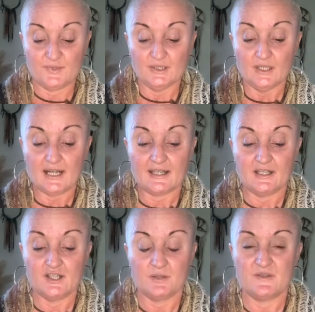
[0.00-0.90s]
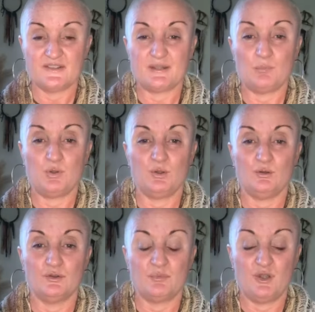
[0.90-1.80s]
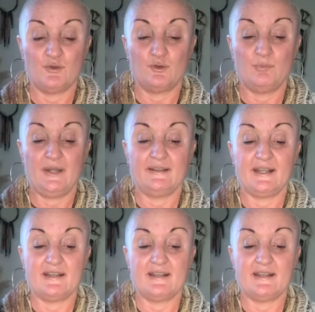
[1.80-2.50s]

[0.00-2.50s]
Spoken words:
what I'd like you to do is just implore the beautiful belly.